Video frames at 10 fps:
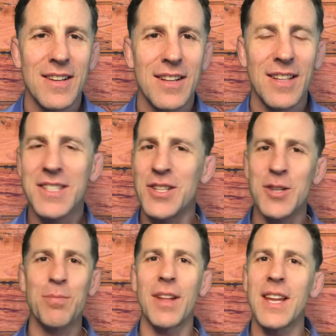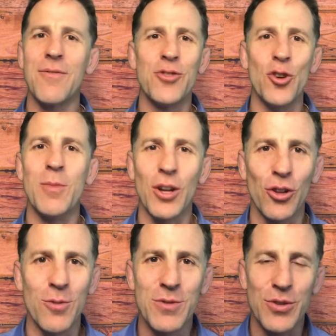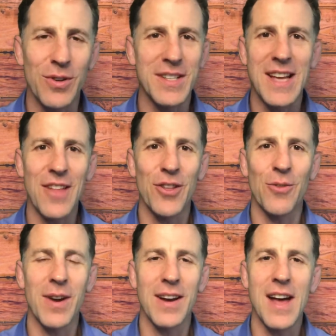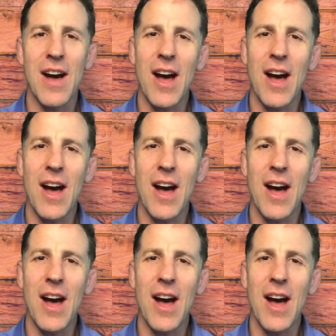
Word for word: Listen, there's plenty of doom and gloom stories out there right now.